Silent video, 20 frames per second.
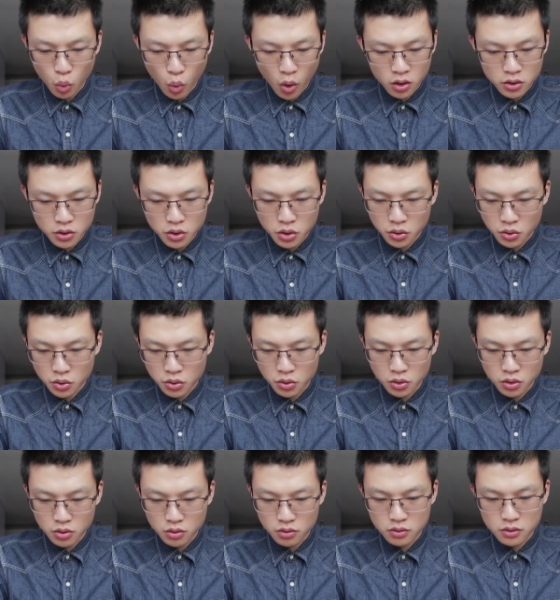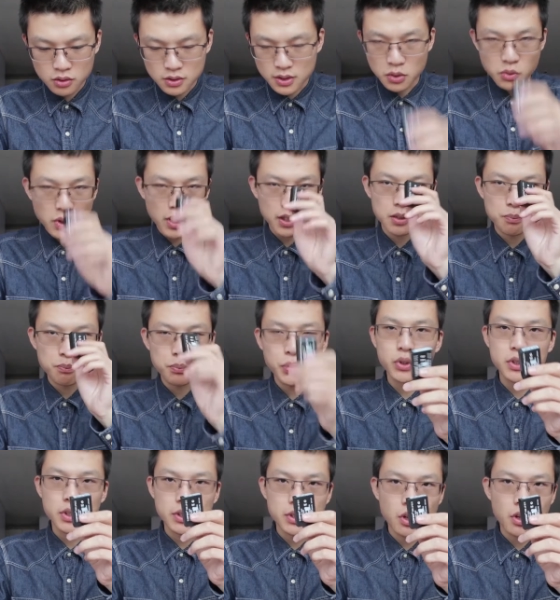want to directly
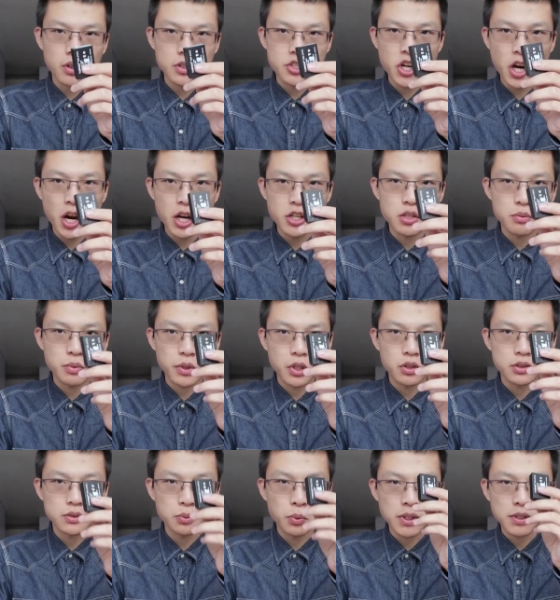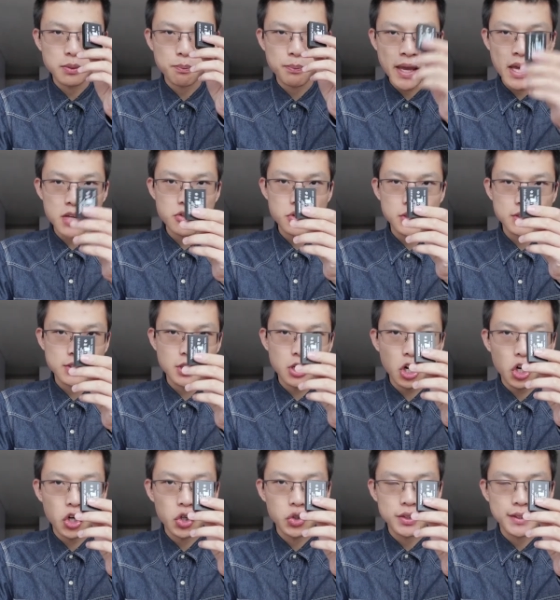put it on a charger because when the battery is
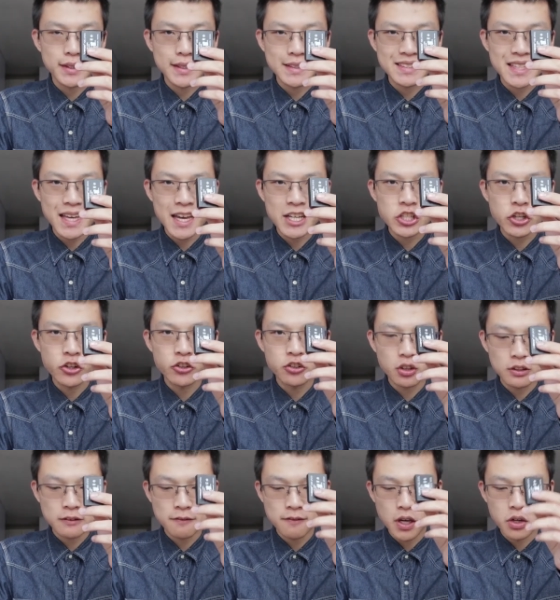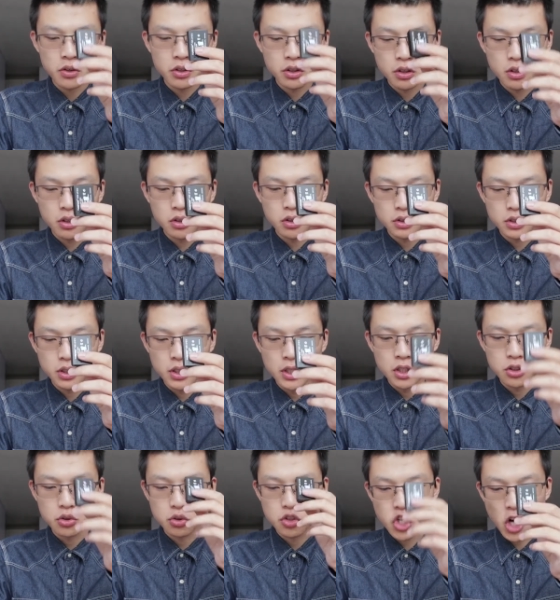cold, it's actually not very good
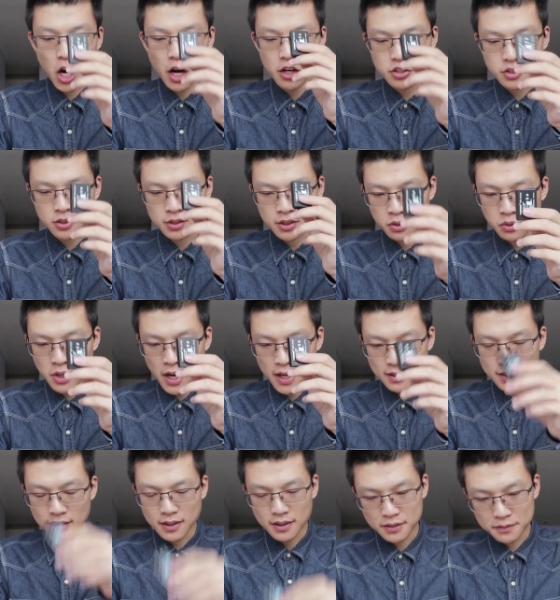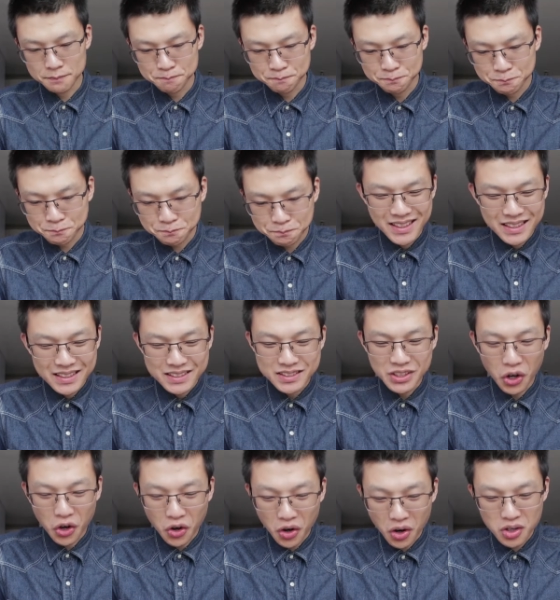to charge it directly. The
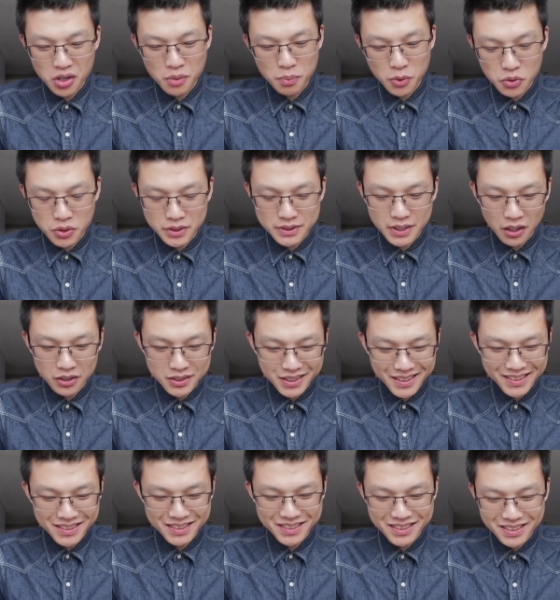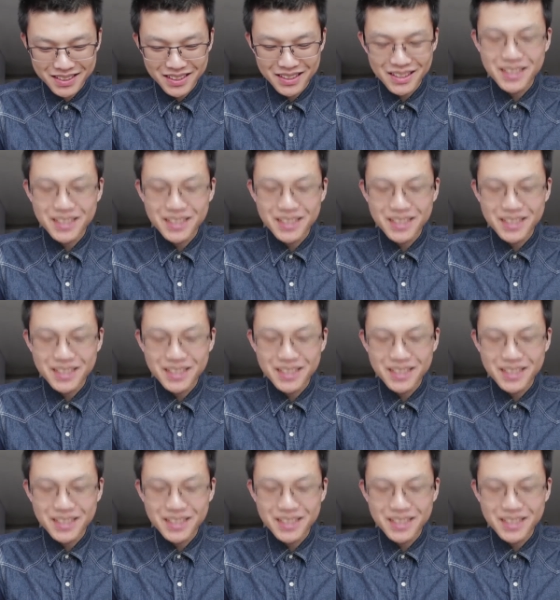horrible result is,